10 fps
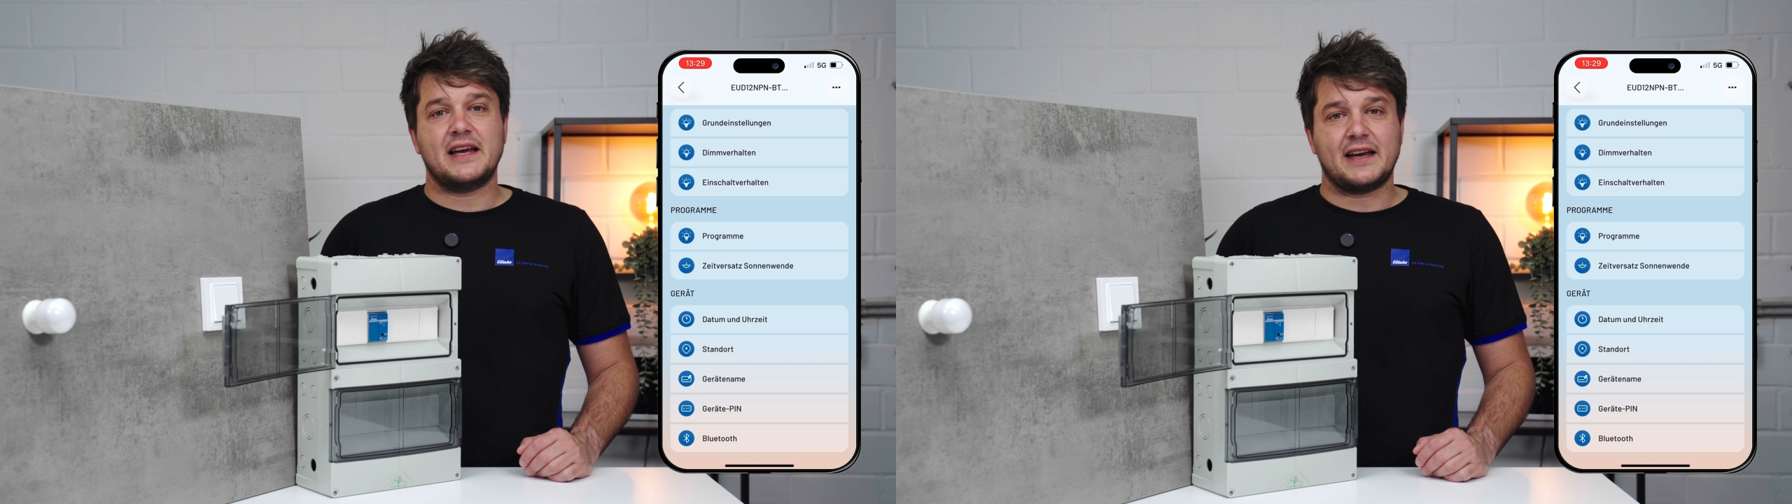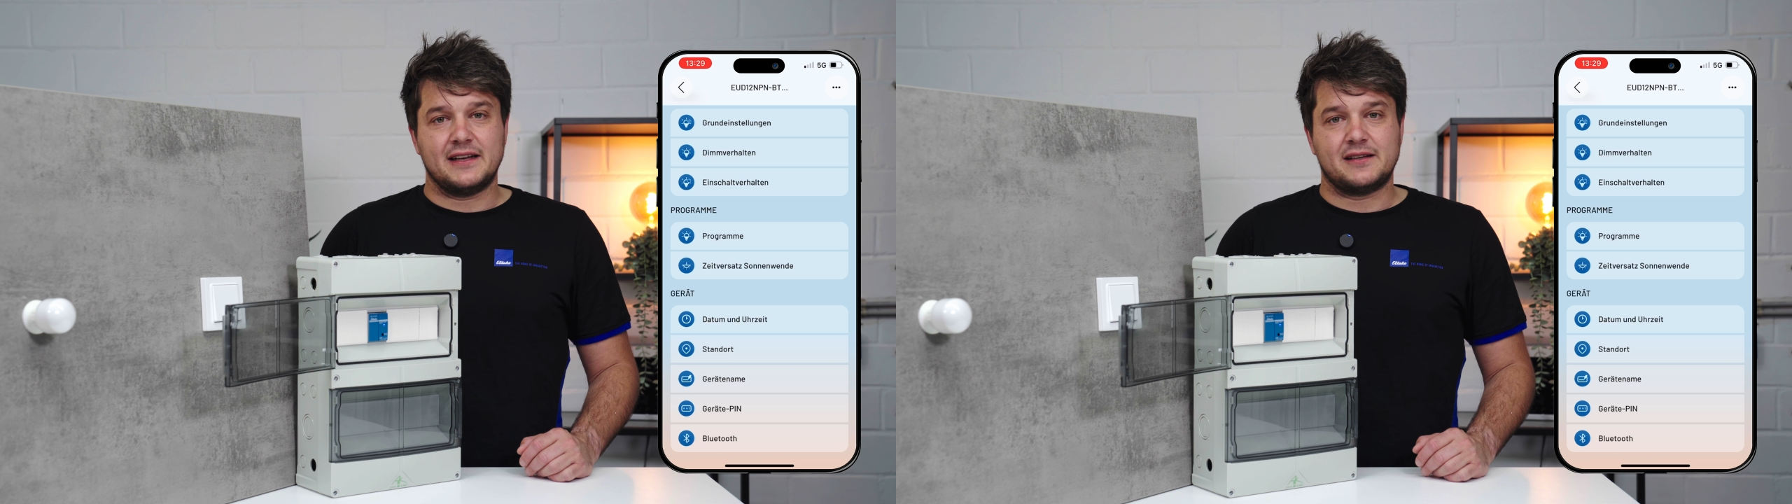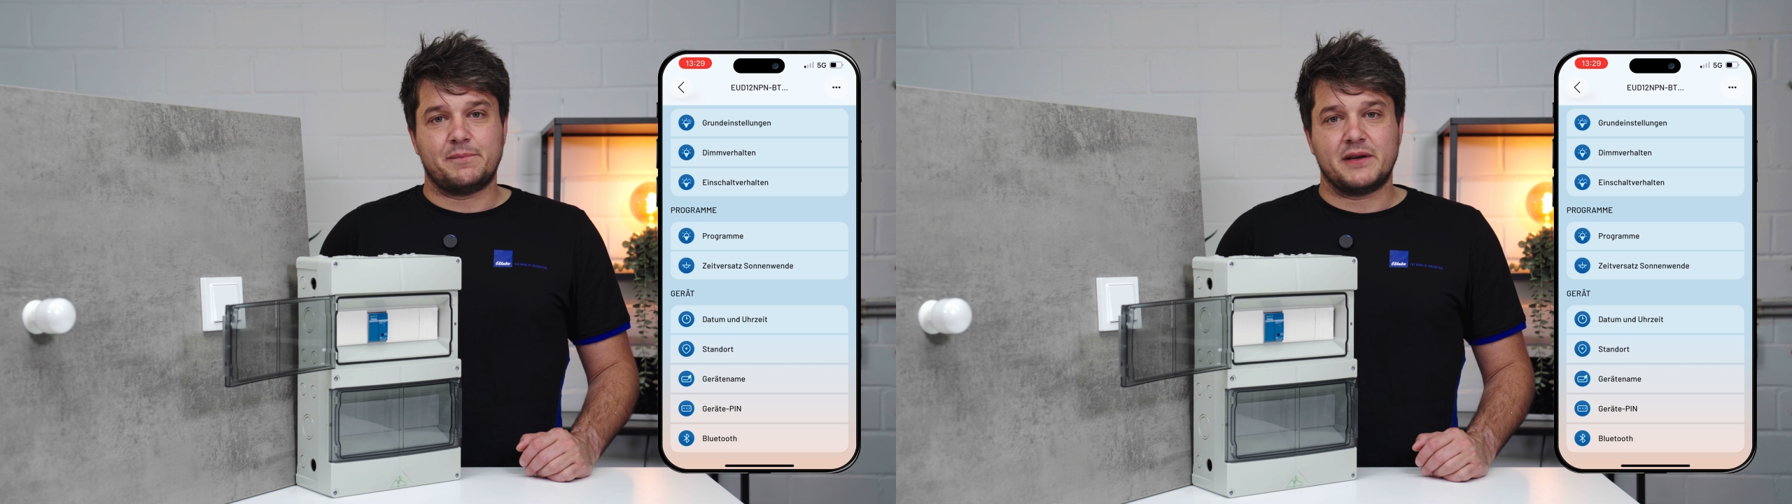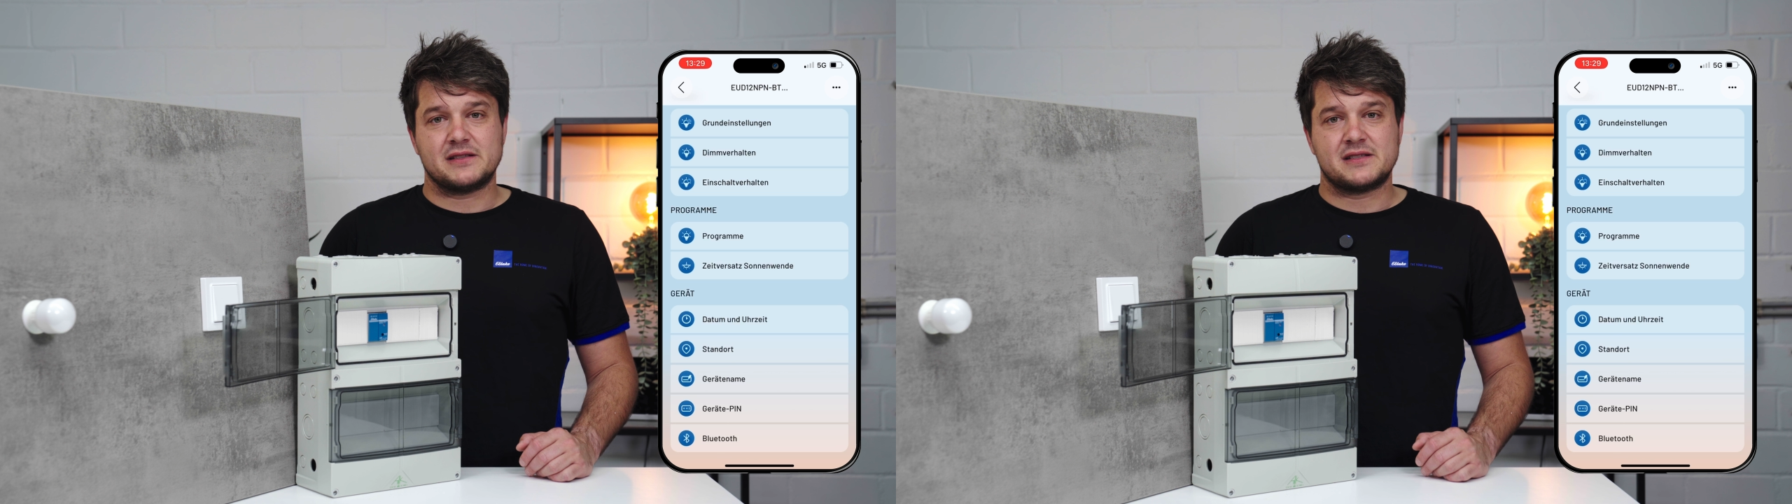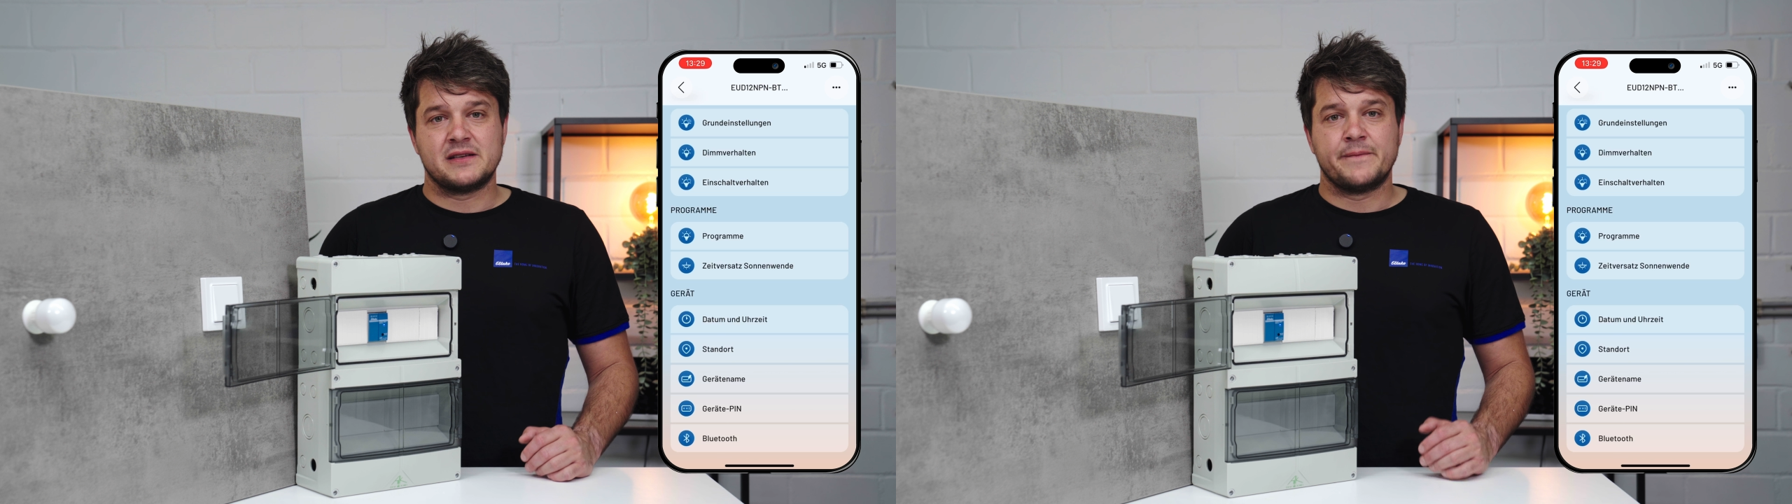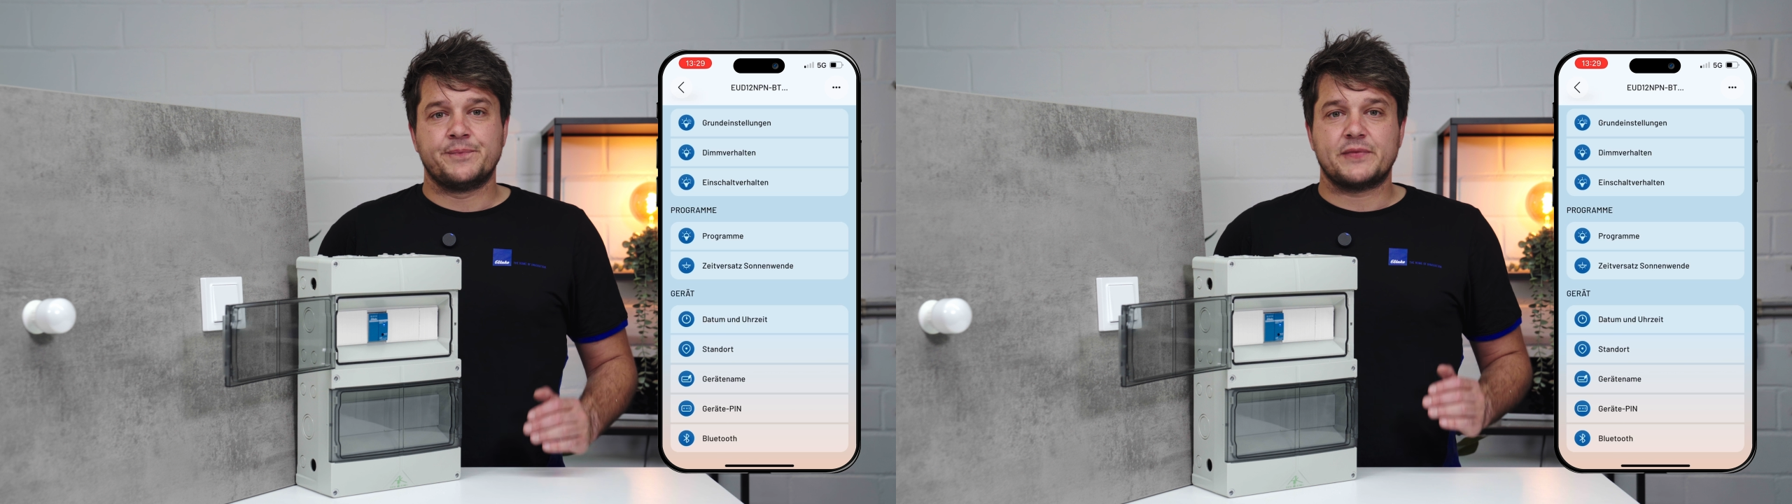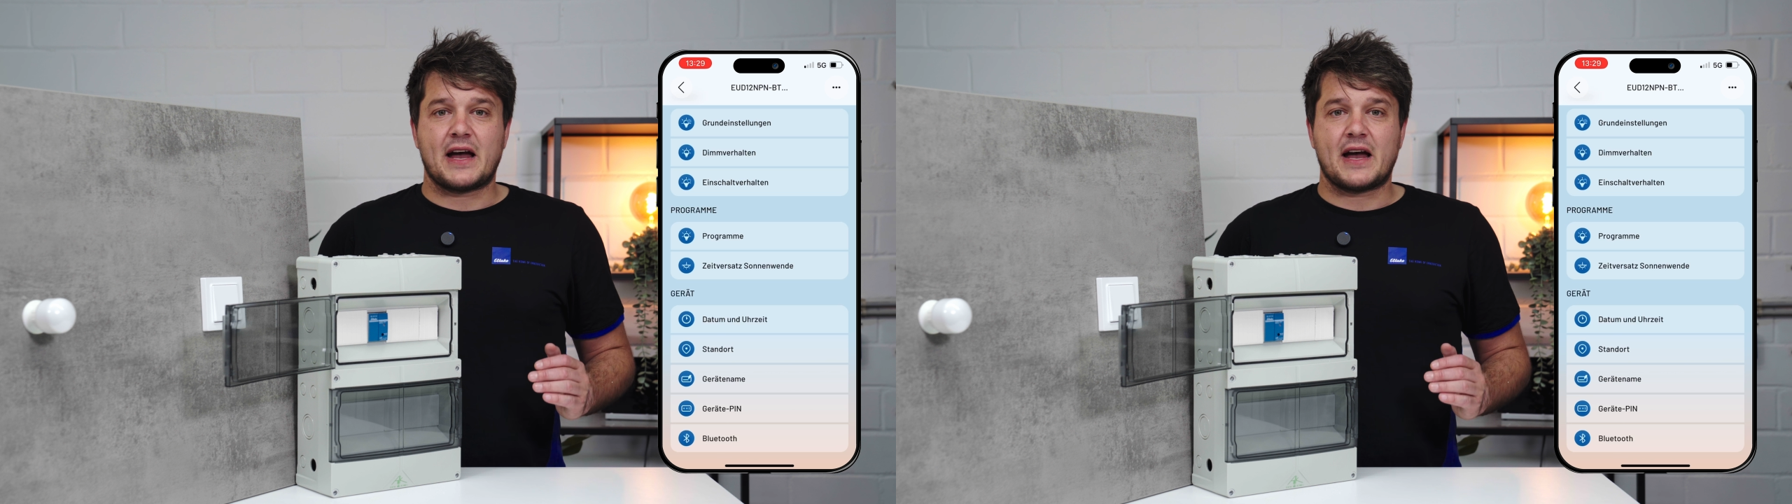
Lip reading: A special feature